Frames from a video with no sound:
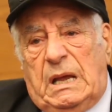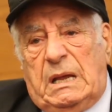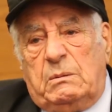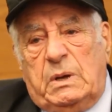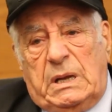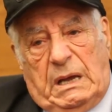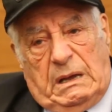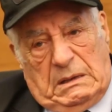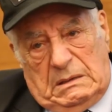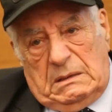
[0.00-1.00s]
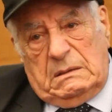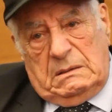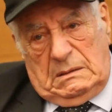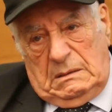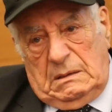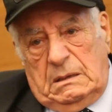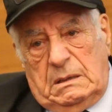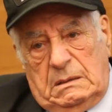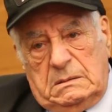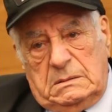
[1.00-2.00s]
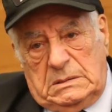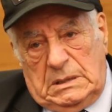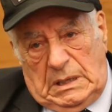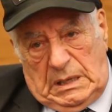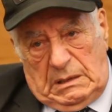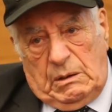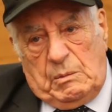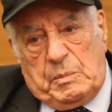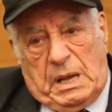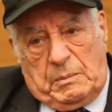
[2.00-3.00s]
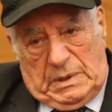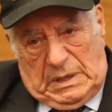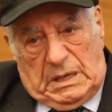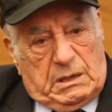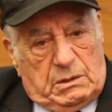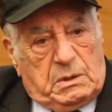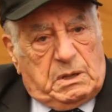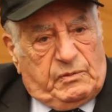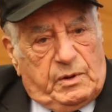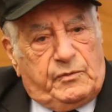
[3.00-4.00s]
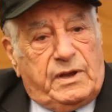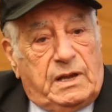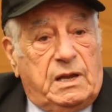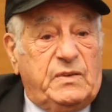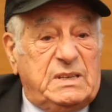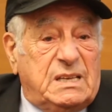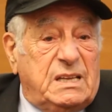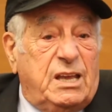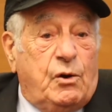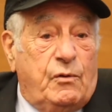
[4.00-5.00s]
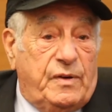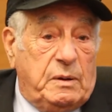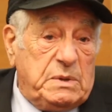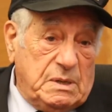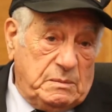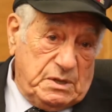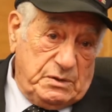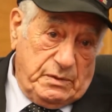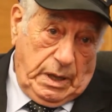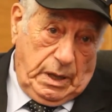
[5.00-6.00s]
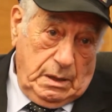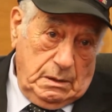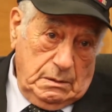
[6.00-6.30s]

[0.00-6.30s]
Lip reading: And when I said I had to go back, but can I do anything before I leave, he said, yeah, go find me something to drink.